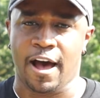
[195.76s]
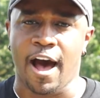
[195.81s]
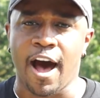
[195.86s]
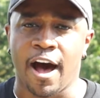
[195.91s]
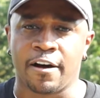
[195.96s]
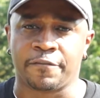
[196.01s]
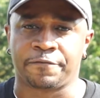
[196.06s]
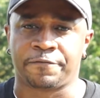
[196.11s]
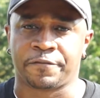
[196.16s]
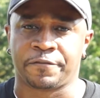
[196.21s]

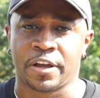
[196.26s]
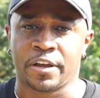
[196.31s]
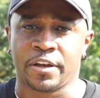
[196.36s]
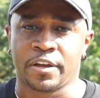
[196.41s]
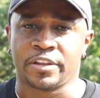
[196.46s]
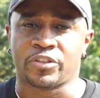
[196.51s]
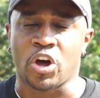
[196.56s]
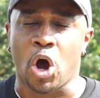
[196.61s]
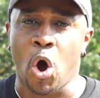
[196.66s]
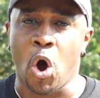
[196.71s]
of
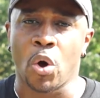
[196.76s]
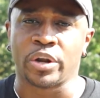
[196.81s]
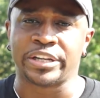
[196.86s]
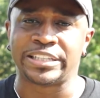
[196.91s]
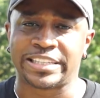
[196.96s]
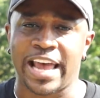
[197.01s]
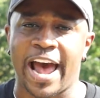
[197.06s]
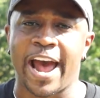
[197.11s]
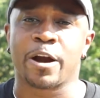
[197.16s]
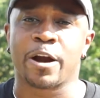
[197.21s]
the whole
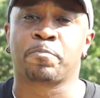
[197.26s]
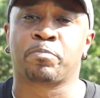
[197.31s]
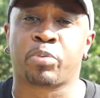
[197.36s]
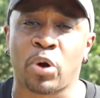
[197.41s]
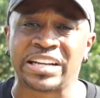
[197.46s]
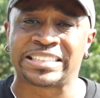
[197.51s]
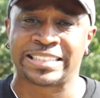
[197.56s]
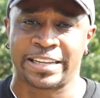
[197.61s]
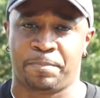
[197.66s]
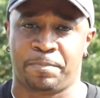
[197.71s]
entire
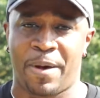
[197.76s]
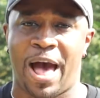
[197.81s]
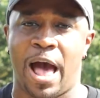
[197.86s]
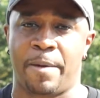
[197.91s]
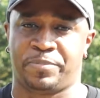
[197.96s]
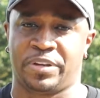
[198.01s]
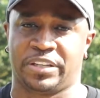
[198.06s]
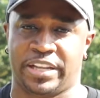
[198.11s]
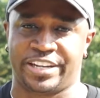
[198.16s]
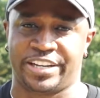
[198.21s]
prison
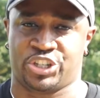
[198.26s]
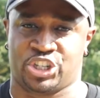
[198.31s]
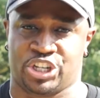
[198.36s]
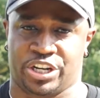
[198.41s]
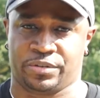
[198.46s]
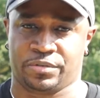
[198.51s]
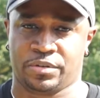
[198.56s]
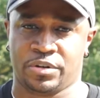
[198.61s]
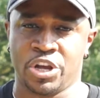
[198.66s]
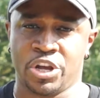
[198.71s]

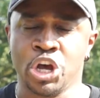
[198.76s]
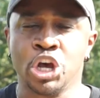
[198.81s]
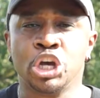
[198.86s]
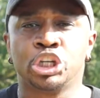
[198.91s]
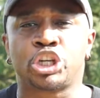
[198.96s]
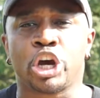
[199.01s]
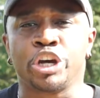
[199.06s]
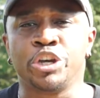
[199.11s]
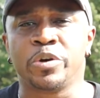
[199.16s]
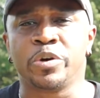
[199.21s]
population.
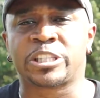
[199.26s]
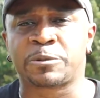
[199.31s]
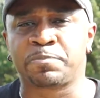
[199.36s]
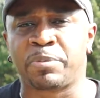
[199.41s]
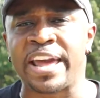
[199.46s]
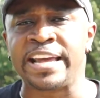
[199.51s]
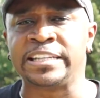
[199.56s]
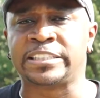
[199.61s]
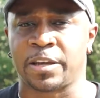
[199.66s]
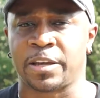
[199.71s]
So you
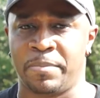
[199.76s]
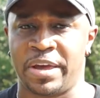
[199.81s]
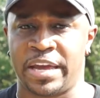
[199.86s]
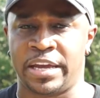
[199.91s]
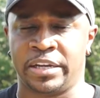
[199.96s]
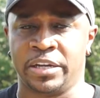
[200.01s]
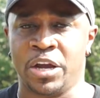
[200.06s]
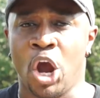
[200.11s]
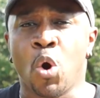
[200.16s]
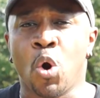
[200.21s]
explain to
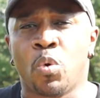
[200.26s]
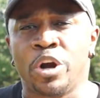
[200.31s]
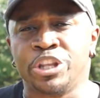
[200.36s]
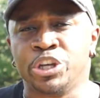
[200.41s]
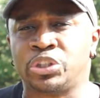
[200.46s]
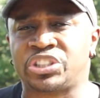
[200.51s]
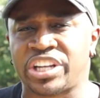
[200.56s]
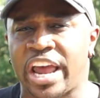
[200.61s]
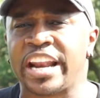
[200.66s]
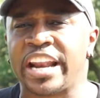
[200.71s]
me
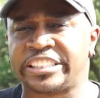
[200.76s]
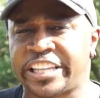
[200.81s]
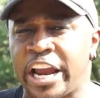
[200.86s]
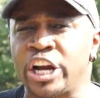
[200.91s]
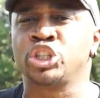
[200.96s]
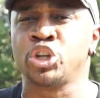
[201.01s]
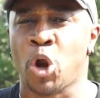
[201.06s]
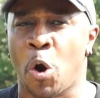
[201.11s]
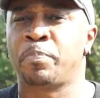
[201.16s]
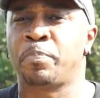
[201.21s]
when you say that
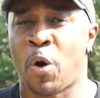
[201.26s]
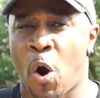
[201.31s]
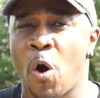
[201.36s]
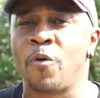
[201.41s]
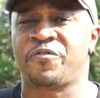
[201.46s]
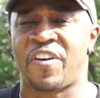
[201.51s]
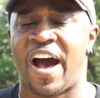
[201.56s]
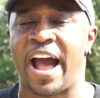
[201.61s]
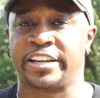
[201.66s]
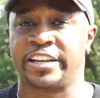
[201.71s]
there's no
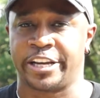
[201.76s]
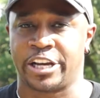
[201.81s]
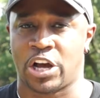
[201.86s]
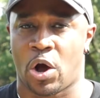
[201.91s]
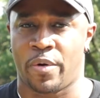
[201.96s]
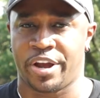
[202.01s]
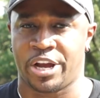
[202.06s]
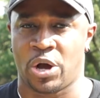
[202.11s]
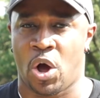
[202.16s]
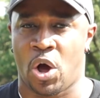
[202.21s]
profiling
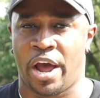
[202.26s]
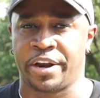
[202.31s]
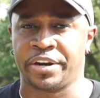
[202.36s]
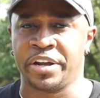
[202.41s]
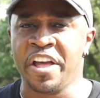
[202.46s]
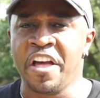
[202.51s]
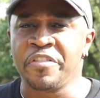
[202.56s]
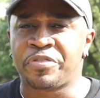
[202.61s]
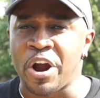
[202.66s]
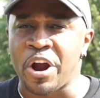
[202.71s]
going on,
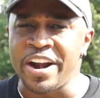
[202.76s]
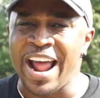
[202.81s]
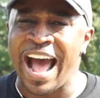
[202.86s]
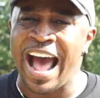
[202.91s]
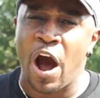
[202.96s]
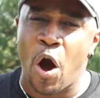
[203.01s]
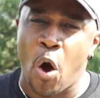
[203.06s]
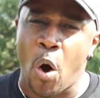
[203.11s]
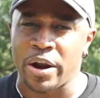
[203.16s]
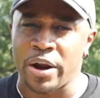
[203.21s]
they're
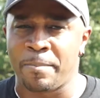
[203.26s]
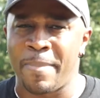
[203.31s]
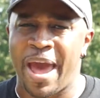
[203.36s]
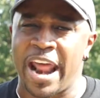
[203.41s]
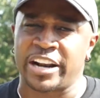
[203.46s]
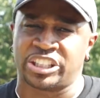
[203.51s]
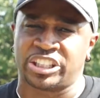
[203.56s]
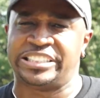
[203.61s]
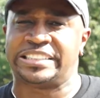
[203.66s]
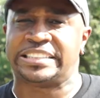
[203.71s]
not
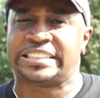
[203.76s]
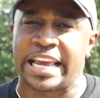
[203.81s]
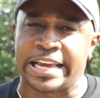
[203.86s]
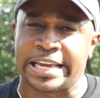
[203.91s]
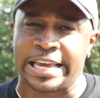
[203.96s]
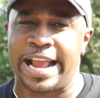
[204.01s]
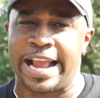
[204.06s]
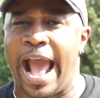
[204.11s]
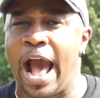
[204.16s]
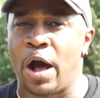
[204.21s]
automatically
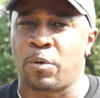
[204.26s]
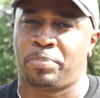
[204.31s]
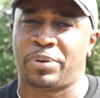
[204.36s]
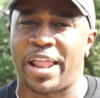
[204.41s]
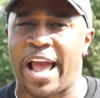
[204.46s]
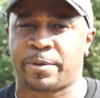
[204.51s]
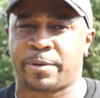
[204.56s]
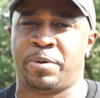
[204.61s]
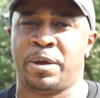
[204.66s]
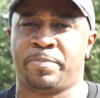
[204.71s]
seeking out
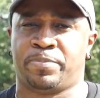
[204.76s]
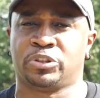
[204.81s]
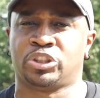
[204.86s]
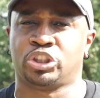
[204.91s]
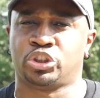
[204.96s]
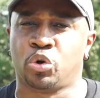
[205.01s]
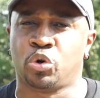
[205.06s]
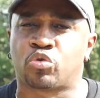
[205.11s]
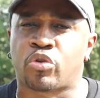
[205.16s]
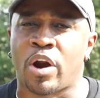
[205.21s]
black people
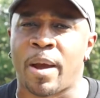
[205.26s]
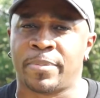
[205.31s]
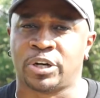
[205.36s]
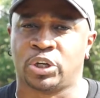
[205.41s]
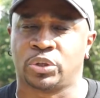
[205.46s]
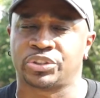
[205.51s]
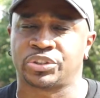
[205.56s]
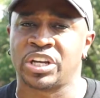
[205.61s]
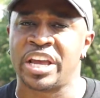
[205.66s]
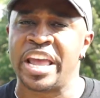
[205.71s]
to do
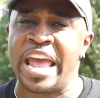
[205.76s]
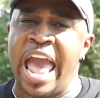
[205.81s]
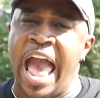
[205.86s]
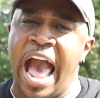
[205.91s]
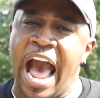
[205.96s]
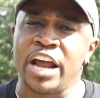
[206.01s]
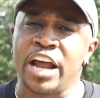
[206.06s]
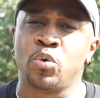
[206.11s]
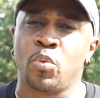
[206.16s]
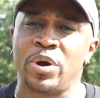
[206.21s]
criminals.
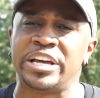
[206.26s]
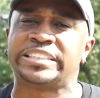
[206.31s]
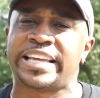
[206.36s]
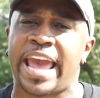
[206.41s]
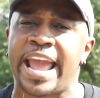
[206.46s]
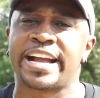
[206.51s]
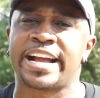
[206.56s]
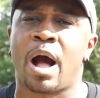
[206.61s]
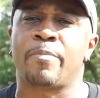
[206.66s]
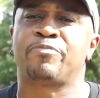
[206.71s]
How do we
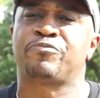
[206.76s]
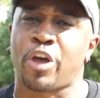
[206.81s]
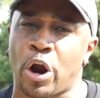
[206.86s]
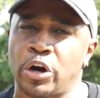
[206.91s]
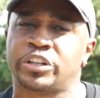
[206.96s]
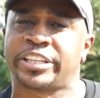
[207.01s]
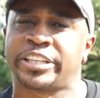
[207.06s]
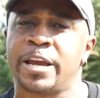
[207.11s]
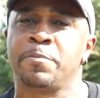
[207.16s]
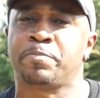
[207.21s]
take up
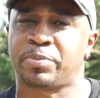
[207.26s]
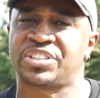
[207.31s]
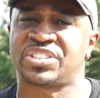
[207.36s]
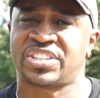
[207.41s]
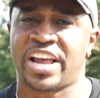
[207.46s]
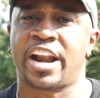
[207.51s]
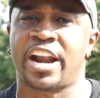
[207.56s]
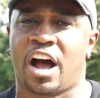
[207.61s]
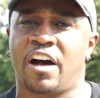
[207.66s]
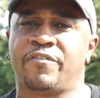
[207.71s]
13%
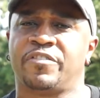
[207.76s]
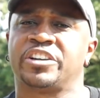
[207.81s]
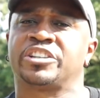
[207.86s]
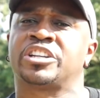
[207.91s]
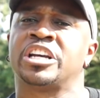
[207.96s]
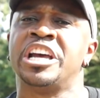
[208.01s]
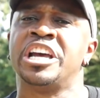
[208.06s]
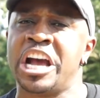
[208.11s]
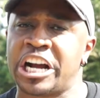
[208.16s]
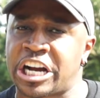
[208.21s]
of a
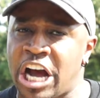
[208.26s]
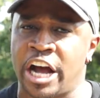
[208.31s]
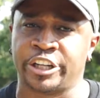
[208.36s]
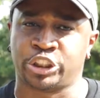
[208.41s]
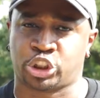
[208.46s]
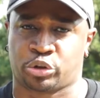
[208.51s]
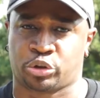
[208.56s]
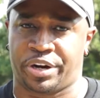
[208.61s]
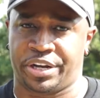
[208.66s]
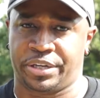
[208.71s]

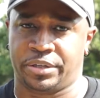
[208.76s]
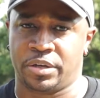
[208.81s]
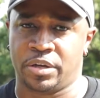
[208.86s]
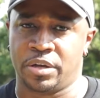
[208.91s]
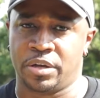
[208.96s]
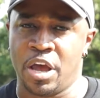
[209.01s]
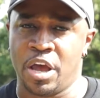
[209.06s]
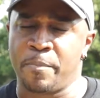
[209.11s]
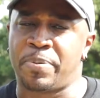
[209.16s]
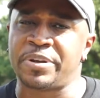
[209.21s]
country,
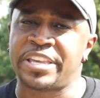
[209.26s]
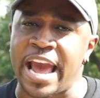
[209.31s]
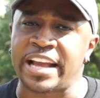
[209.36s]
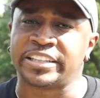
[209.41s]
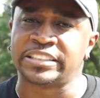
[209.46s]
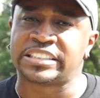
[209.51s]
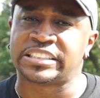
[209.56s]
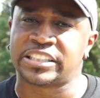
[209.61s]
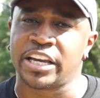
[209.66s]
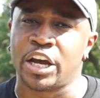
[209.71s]
but
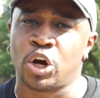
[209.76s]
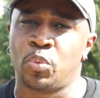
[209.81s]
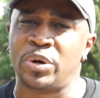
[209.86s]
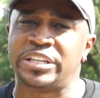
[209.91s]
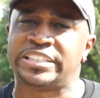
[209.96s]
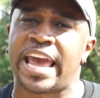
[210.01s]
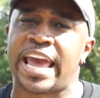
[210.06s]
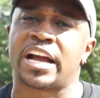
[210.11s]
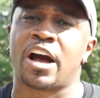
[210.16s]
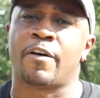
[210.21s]
yet and still
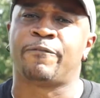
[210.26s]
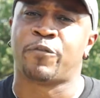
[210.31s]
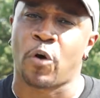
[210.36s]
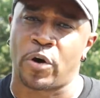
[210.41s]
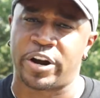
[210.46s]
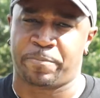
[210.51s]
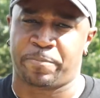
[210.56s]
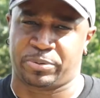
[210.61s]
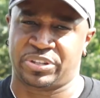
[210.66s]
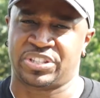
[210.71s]
we take up
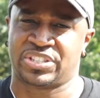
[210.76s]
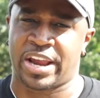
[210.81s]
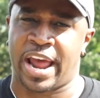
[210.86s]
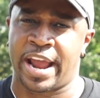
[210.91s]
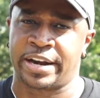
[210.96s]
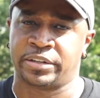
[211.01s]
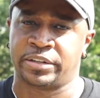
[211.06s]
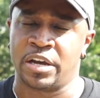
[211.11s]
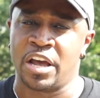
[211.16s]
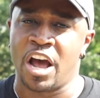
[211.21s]

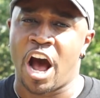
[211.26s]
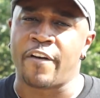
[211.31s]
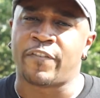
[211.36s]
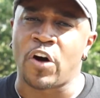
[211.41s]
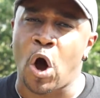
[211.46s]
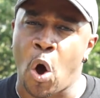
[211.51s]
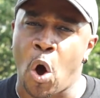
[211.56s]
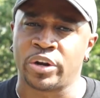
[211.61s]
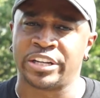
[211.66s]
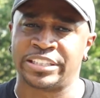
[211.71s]
40% of
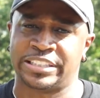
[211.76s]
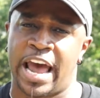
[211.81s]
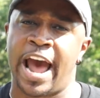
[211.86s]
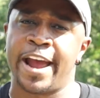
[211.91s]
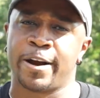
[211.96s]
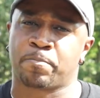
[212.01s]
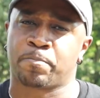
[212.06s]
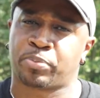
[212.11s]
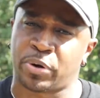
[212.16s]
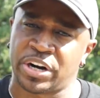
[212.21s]
a whole
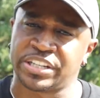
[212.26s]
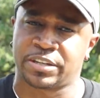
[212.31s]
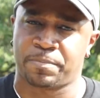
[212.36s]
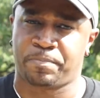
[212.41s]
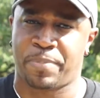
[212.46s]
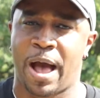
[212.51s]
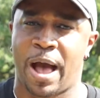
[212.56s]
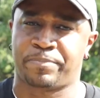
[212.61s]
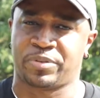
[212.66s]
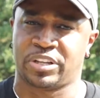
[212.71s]
entire
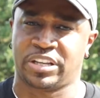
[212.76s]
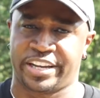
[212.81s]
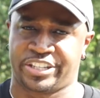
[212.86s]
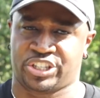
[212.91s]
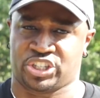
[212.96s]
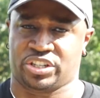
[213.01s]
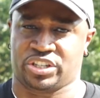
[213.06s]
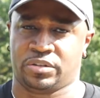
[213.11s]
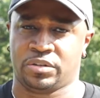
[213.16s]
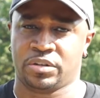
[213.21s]
prison
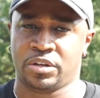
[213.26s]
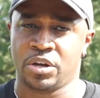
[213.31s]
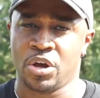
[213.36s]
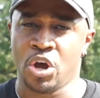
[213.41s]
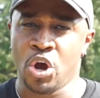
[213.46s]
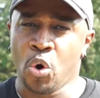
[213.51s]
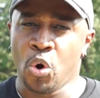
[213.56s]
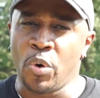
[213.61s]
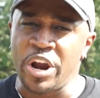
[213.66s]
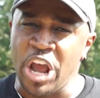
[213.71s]
population?
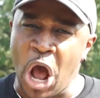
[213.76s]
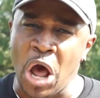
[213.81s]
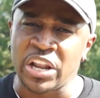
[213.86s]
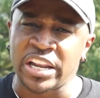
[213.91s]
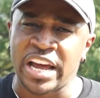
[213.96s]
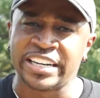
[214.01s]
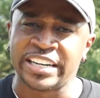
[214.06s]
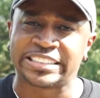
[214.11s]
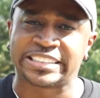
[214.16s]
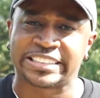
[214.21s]
We
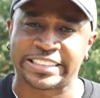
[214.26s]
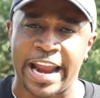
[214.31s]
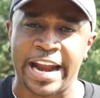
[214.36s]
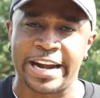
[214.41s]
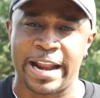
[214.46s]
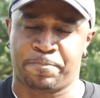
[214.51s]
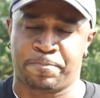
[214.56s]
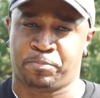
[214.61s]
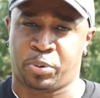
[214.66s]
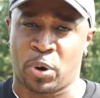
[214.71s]
all
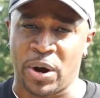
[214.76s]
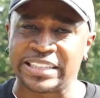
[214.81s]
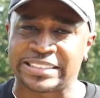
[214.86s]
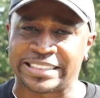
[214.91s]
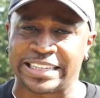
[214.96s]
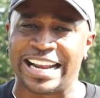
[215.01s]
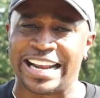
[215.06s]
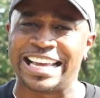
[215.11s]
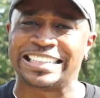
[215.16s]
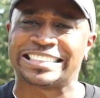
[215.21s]
understand that
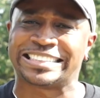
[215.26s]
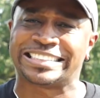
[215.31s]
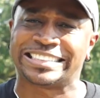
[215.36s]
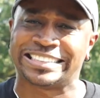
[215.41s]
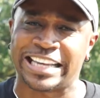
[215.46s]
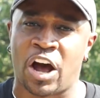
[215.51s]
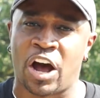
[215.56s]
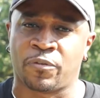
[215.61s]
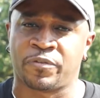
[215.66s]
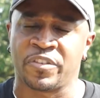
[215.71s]
prison
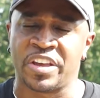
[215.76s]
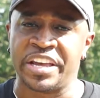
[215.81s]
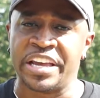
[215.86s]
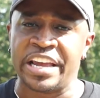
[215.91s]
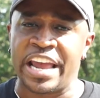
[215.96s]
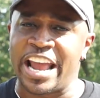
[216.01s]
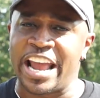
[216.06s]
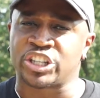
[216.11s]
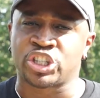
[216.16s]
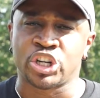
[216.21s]
itself
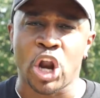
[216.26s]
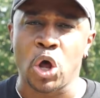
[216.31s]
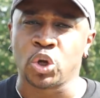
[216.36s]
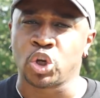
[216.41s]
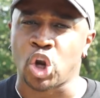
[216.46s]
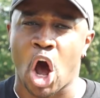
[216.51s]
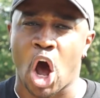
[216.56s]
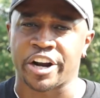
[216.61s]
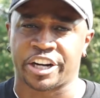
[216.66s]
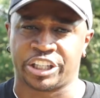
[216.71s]
is no
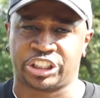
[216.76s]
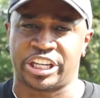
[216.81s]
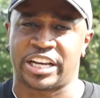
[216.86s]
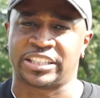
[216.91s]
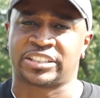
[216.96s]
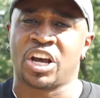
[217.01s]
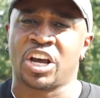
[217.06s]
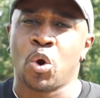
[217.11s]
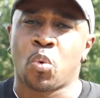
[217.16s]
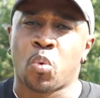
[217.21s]
longer
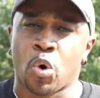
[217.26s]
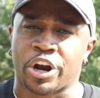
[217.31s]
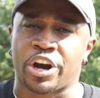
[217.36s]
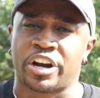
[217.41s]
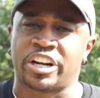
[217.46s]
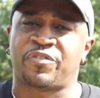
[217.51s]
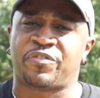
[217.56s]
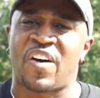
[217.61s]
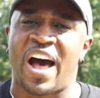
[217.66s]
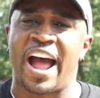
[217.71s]
just we're
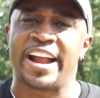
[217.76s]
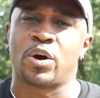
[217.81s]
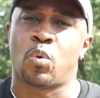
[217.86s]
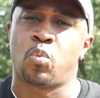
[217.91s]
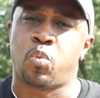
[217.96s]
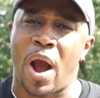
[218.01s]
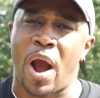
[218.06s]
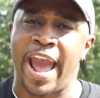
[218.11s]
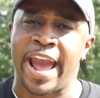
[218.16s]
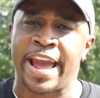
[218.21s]
gonna find
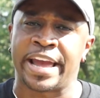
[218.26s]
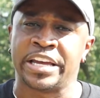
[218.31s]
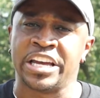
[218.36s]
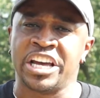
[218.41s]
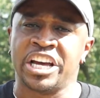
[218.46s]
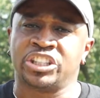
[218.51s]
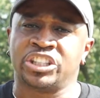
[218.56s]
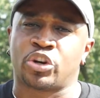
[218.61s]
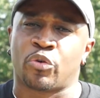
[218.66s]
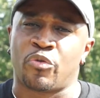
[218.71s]
a way
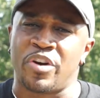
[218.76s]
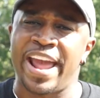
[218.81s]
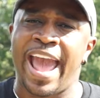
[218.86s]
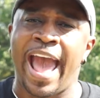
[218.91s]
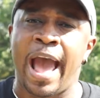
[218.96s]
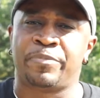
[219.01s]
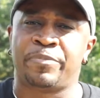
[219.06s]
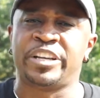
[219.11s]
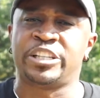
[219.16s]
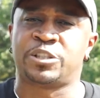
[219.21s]
to
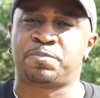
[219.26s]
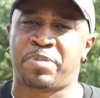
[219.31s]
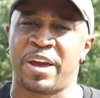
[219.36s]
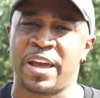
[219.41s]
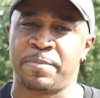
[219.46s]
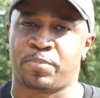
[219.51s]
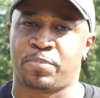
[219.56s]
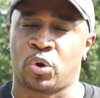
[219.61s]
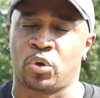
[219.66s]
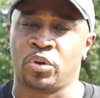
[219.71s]
rehab these
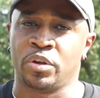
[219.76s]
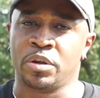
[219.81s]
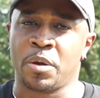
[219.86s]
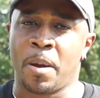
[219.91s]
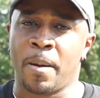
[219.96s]
people